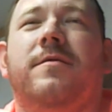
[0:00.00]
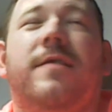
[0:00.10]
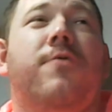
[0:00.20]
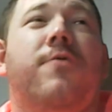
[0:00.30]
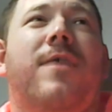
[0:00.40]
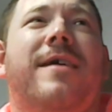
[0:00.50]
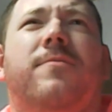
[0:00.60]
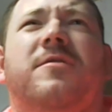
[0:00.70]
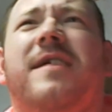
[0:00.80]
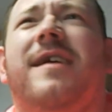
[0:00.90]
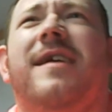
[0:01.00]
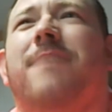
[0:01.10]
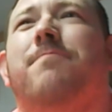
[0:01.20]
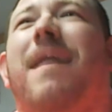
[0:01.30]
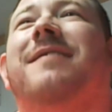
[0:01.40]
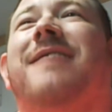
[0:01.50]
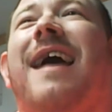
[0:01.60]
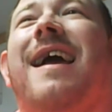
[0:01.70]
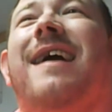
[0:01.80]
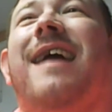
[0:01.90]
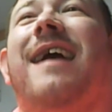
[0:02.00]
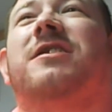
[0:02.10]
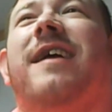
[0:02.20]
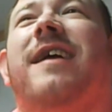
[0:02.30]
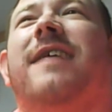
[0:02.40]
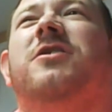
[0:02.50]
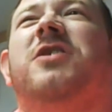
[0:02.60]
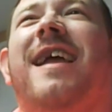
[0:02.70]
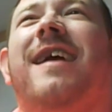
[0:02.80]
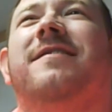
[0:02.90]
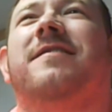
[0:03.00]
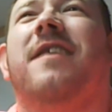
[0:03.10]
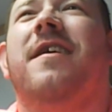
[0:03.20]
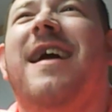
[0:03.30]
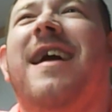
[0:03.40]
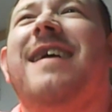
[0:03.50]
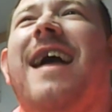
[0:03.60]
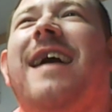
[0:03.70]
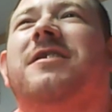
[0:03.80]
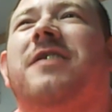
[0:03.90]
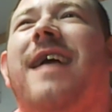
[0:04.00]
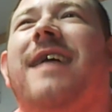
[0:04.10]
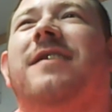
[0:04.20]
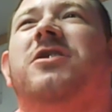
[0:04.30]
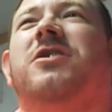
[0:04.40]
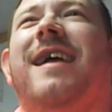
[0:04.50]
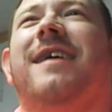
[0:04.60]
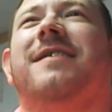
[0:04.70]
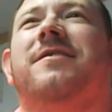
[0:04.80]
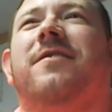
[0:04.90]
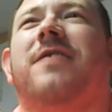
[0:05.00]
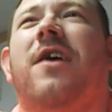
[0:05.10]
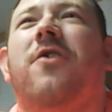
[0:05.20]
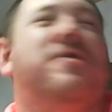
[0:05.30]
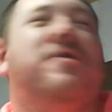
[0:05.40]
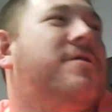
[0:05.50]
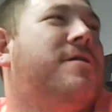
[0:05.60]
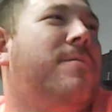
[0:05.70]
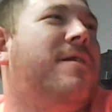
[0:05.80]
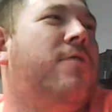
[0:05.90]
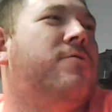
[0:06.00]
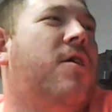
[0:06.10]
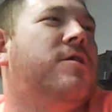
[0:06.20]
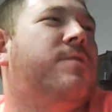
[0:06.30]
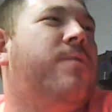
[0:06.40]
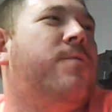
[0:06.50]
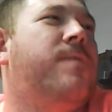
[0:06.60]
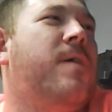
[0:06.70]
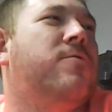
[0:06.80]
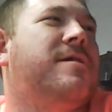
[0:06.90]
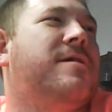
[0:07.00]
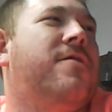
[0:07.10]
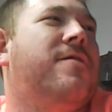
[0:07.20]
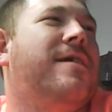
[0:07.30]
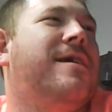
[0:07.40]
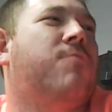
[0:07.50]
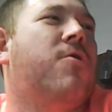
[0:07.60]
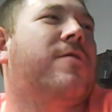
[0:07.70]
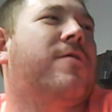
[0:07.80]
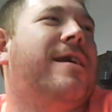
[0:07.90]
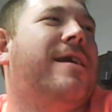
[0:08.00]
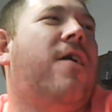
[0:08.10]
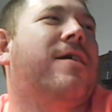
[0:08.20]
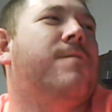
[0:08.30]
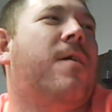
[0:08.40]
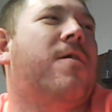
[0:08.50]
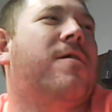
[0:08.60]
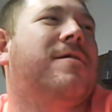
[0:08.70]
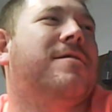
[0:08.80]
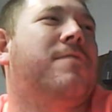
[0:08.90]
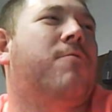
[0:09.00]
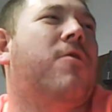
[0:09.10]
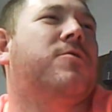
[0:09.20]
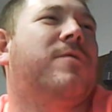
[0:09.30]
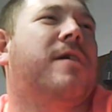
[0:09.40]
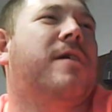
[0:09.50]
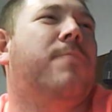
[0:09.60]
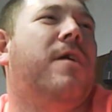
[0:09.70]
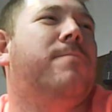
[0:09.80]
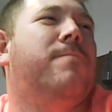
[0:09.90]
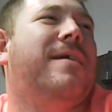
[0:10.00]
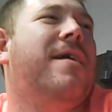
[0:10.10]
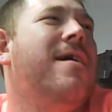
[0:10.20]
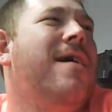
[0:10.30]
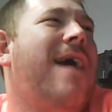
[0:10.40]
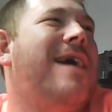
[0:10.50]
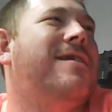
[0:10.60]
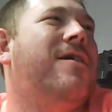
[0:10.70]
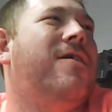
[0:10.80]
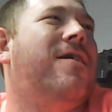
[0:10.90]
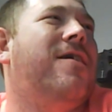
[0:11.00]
They were ranked number 6, and my dad actually had a chance. He actually had a chance to talk to some of those Hartsville folks down there at his work in Lochinvar, because he works with a couple of them, and